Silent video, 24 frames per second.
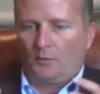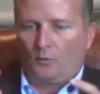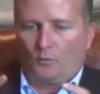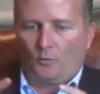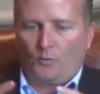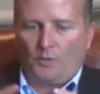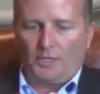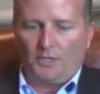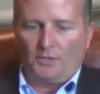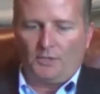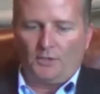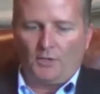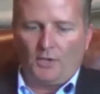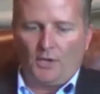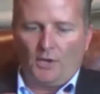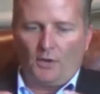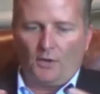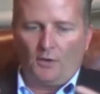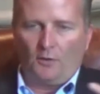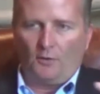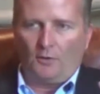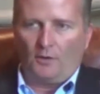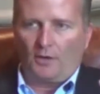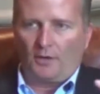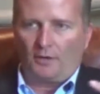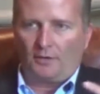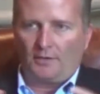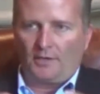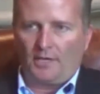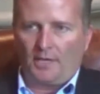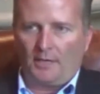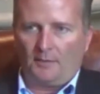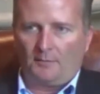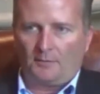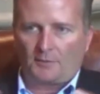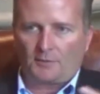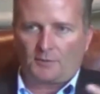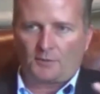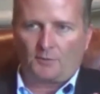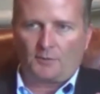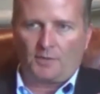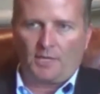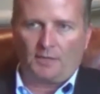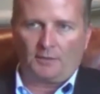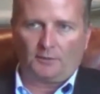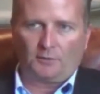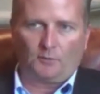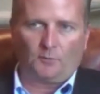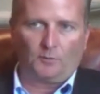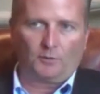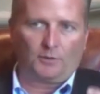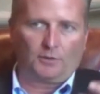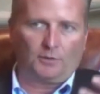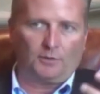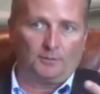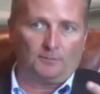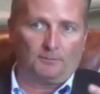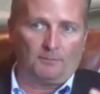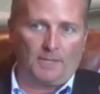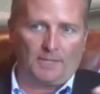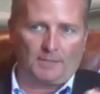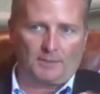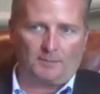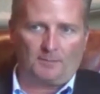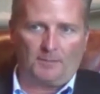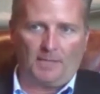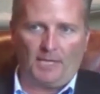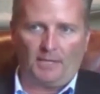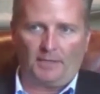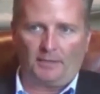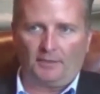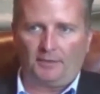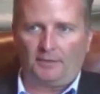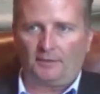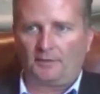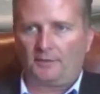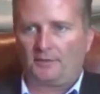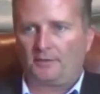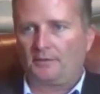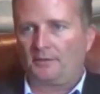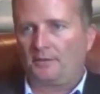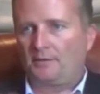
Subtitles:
We know our neighbors around the world much better.